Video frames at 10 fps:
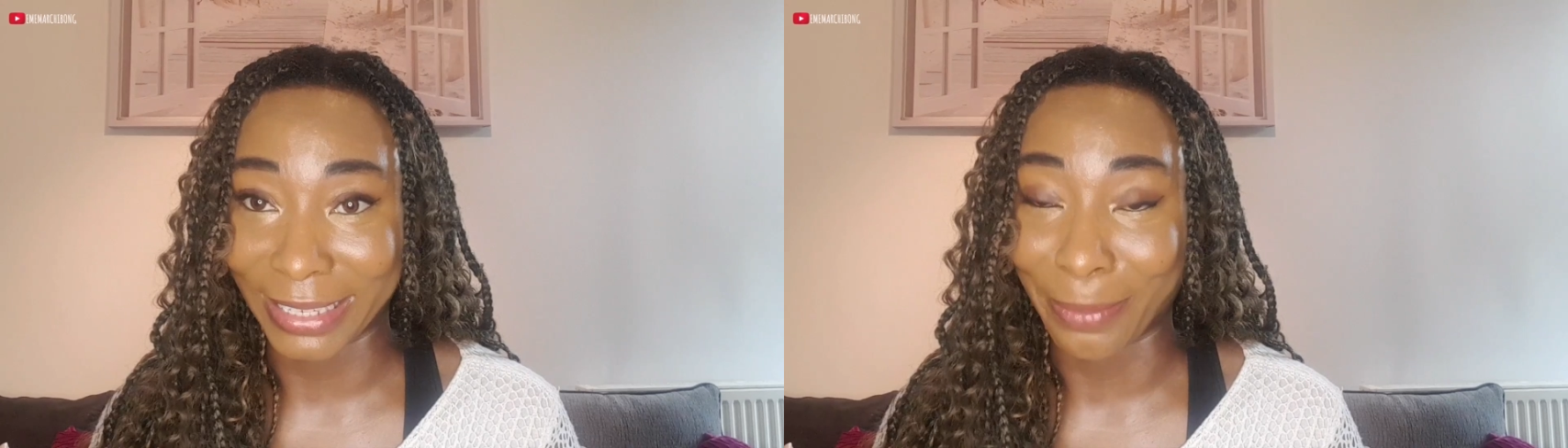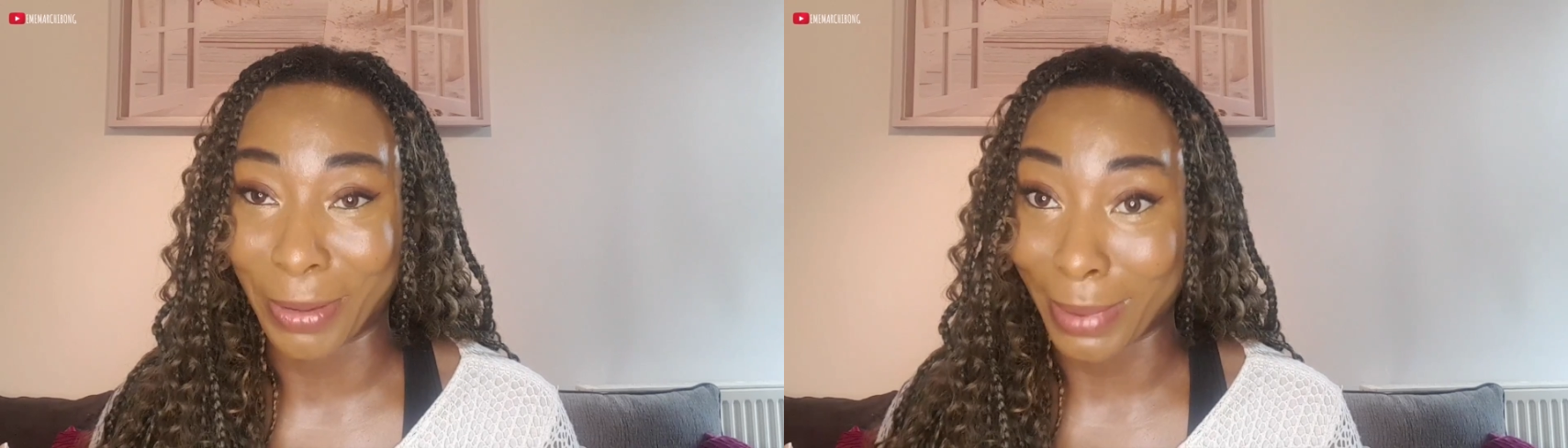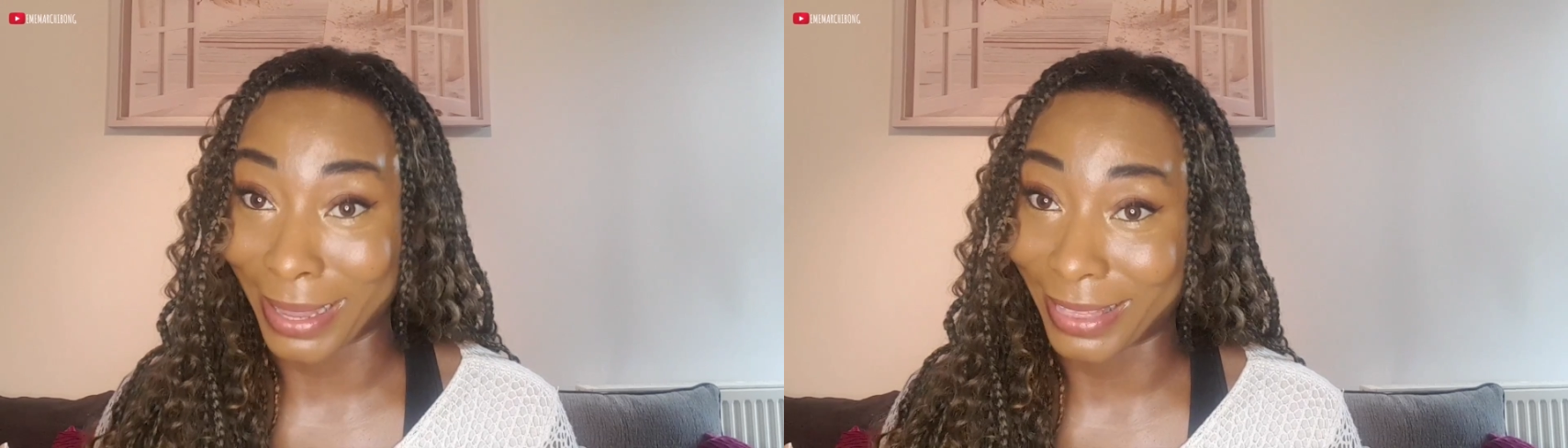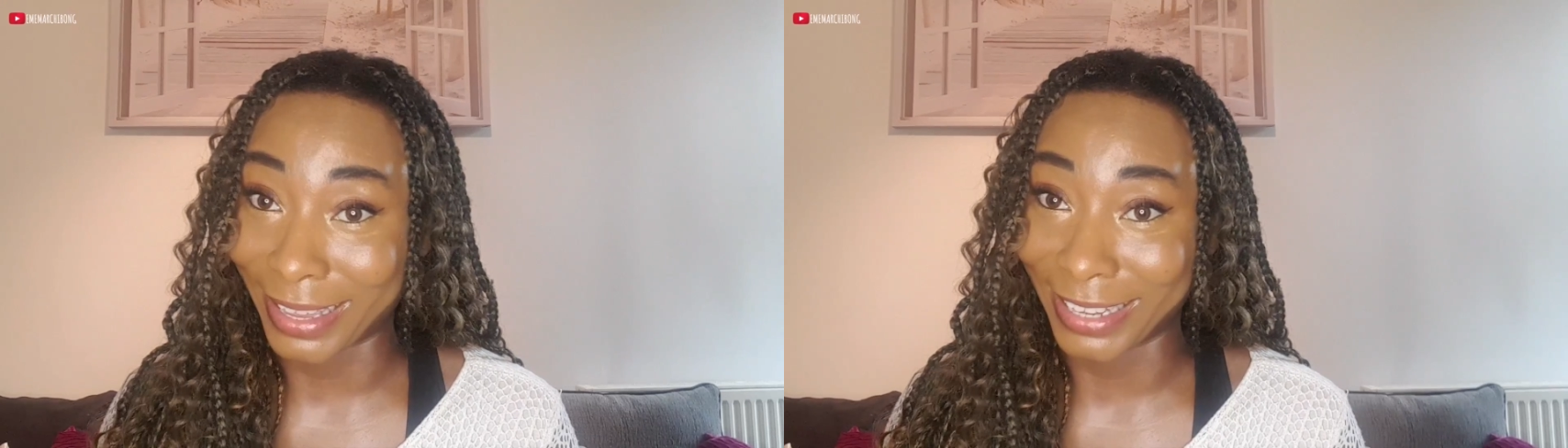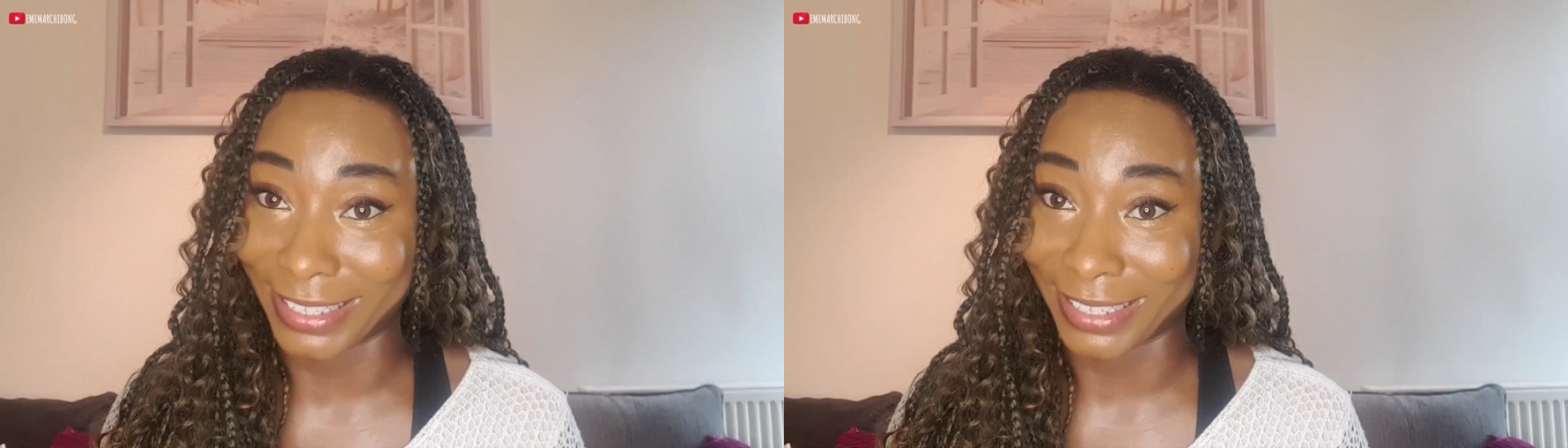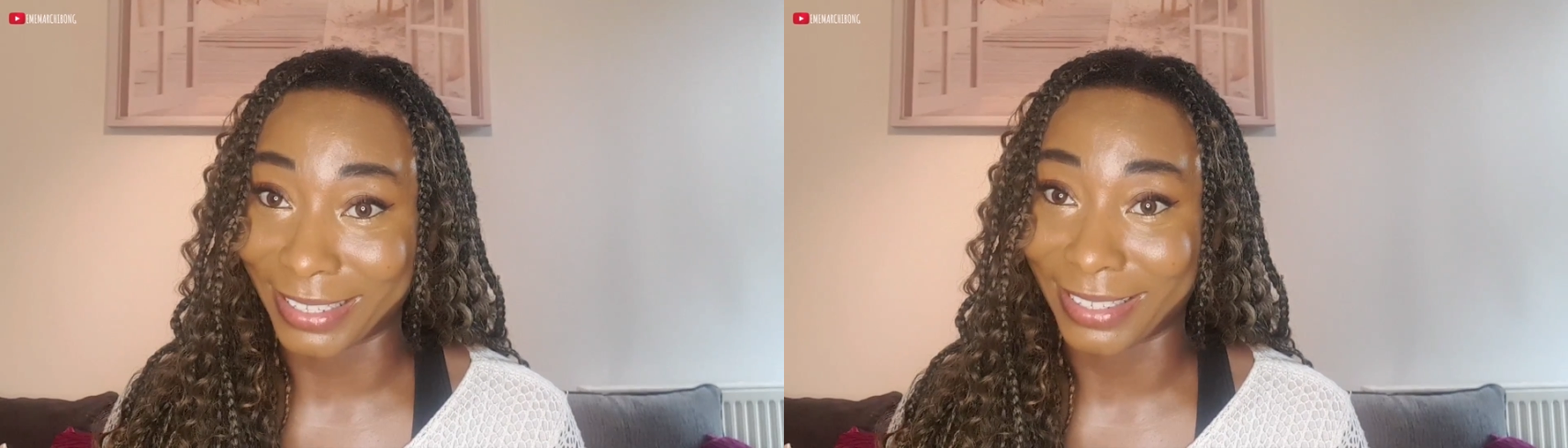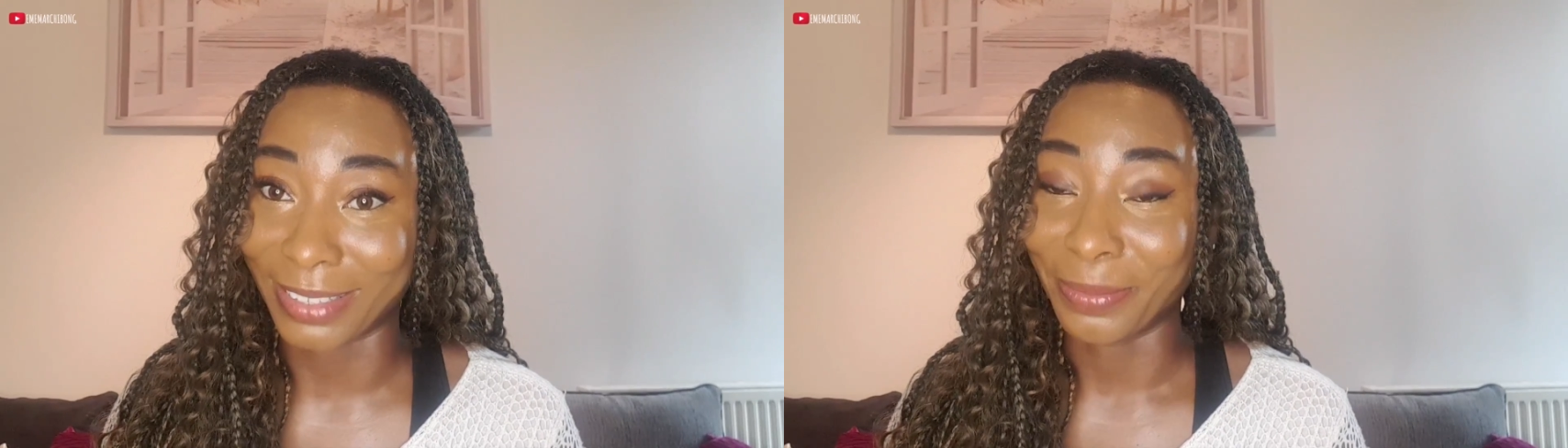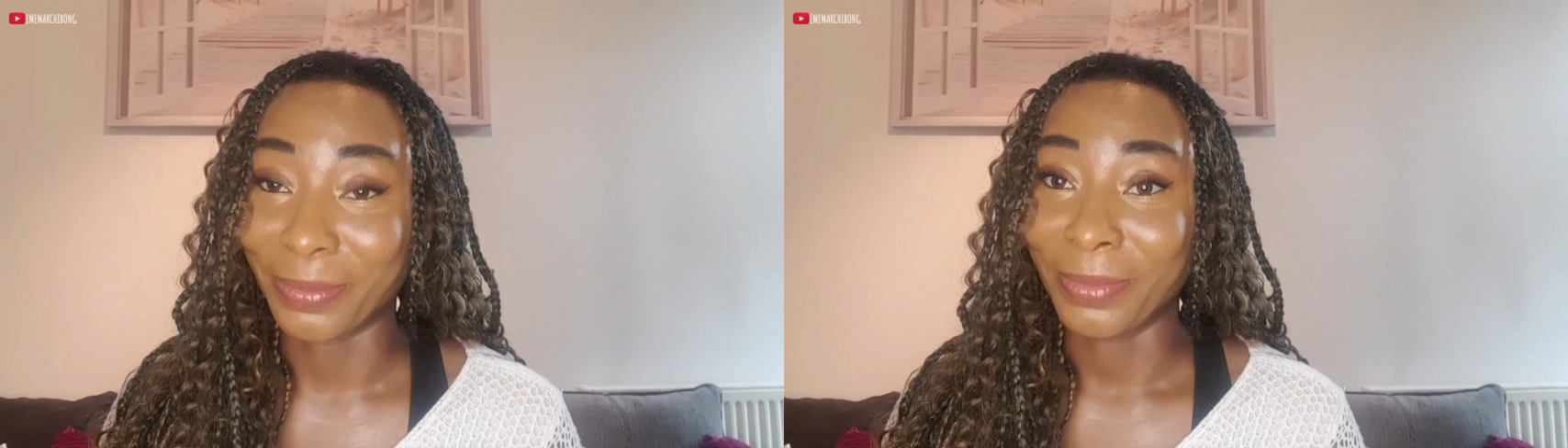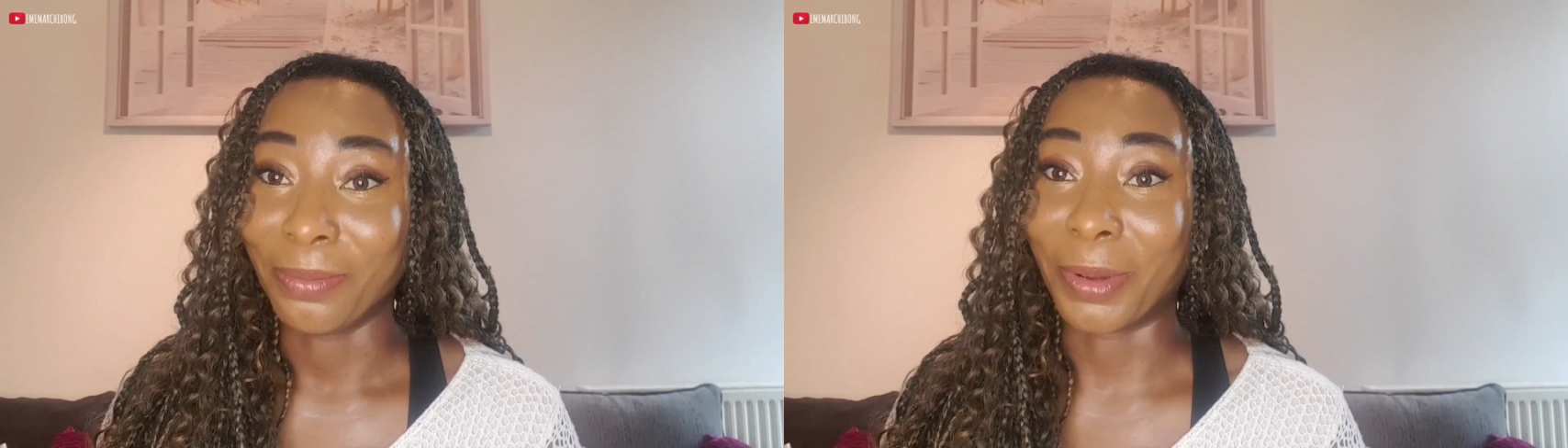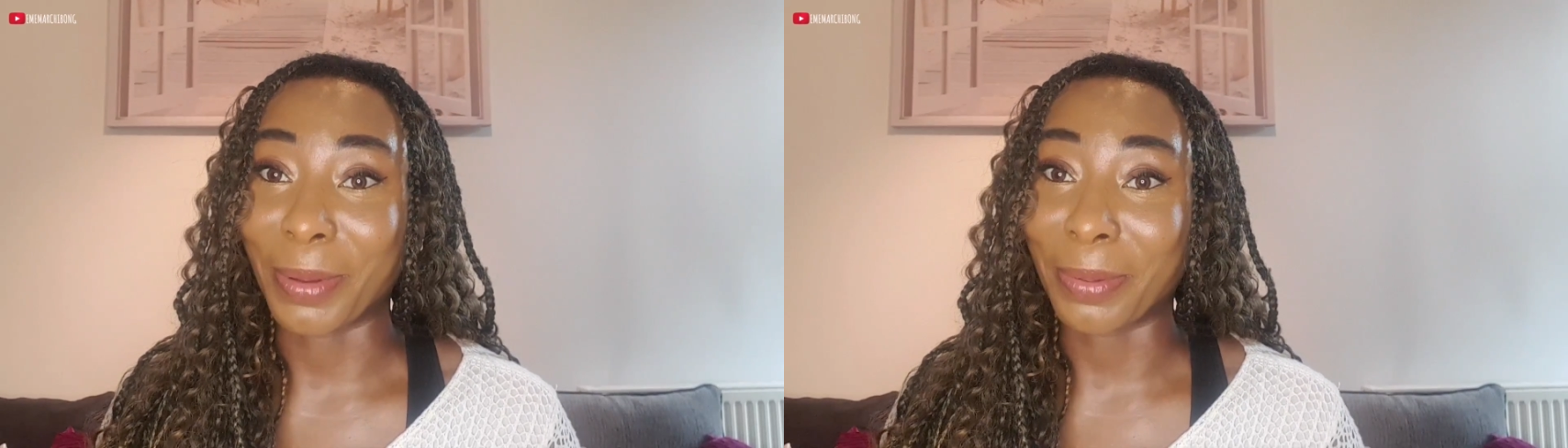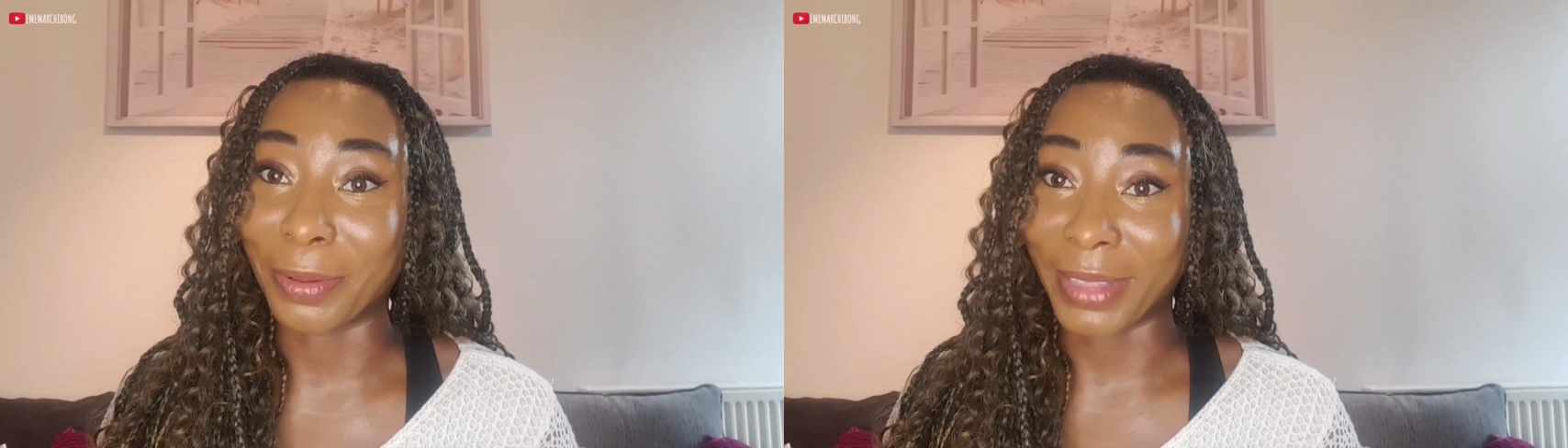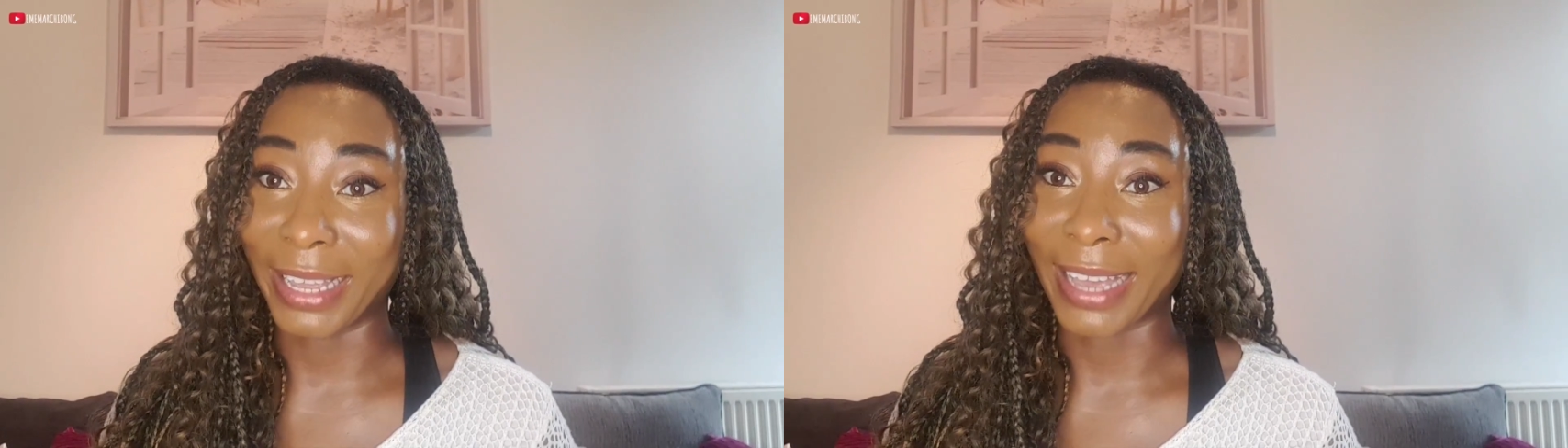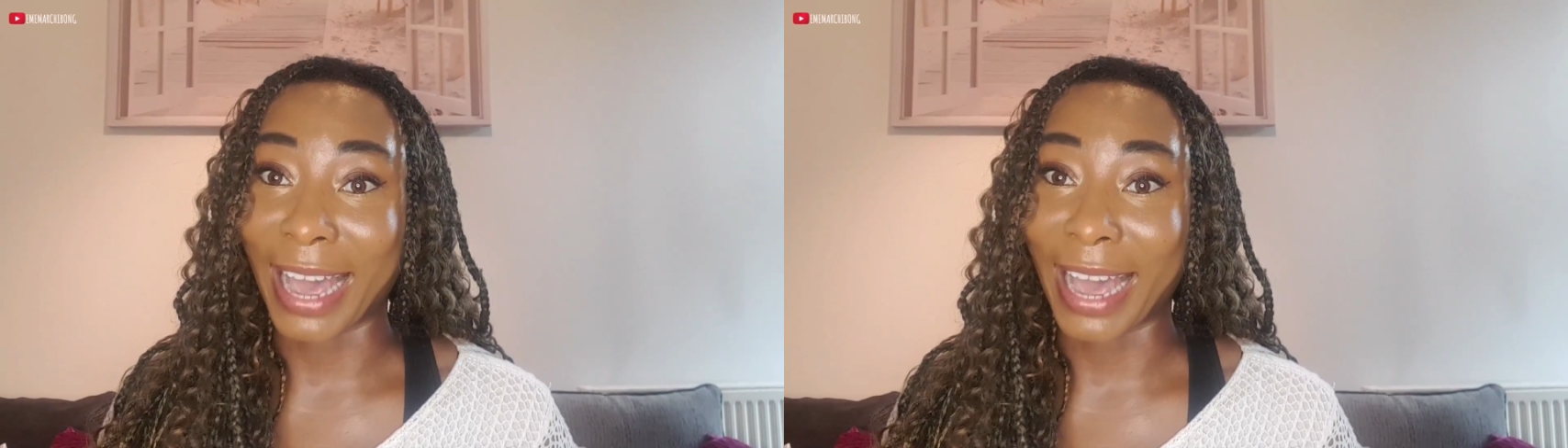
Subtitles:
I'm in my 30s, but people think